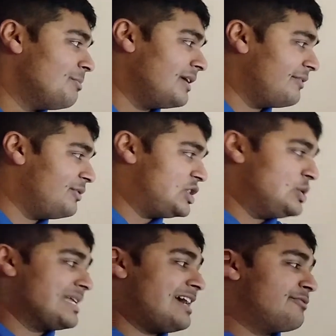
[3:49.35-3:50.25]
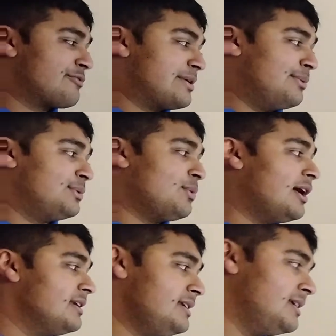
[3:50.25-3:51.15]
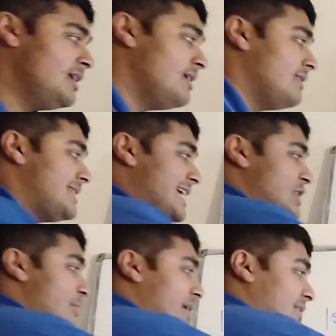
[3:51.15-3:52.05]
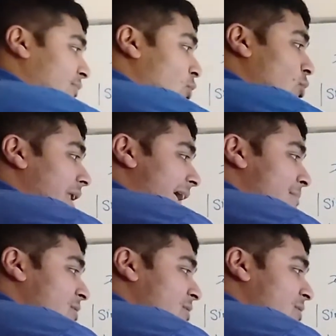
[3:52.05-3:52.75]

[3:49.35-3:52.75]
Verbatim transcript: But if we choose alpha equals one, this actually works for all m.